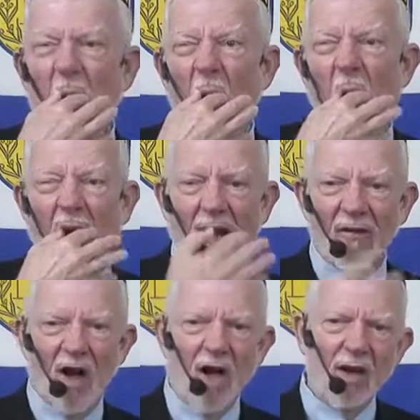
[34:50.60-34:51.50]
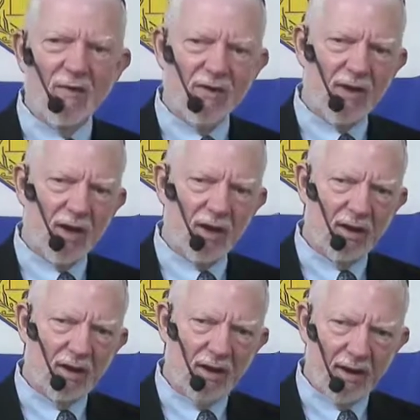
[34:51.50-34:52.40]
of all of his
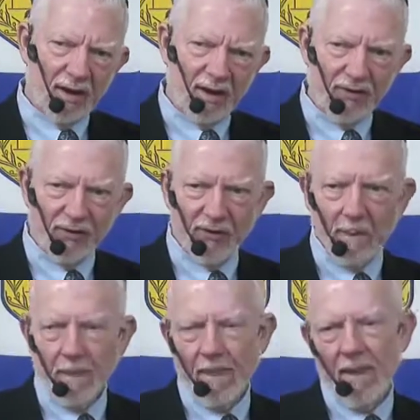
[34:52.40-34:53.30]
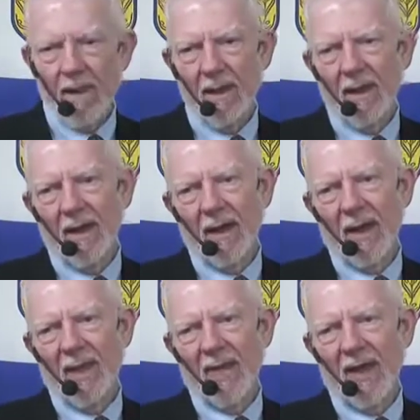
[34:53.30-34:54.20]
uncleanliness
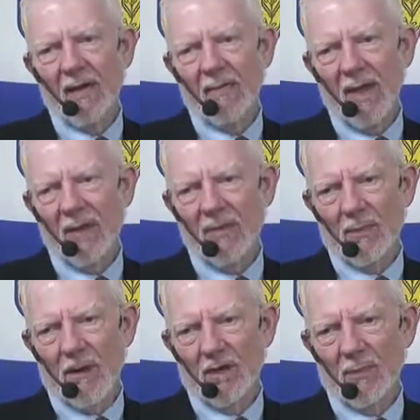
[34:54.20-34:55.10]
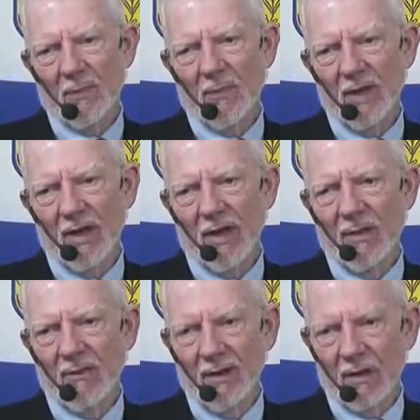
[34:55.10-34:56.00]
and that makes it possible for him
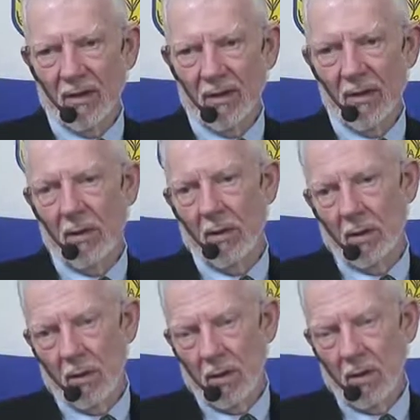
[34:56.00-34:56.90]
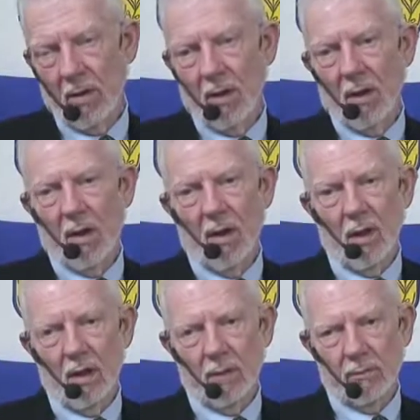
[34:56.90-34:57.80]
then to
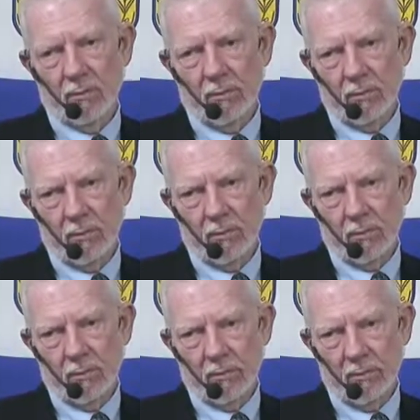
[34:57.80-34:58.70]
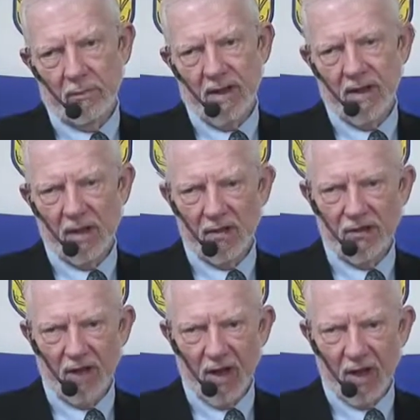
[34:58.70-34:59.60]
um, be close
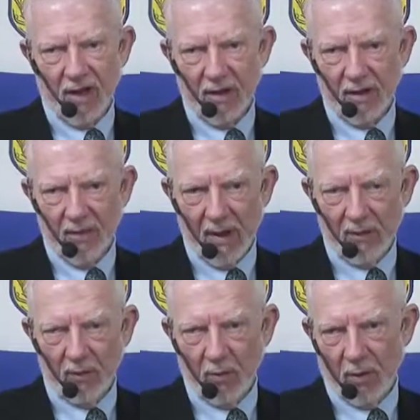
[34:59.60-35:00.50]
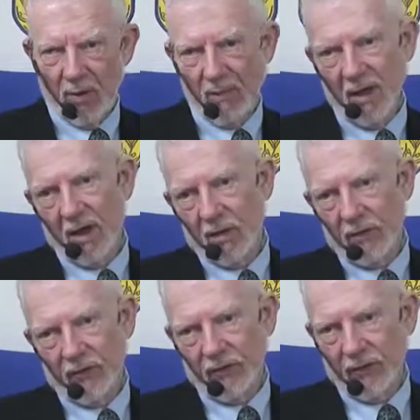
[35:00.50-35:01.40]
to God and to be able to work miracles.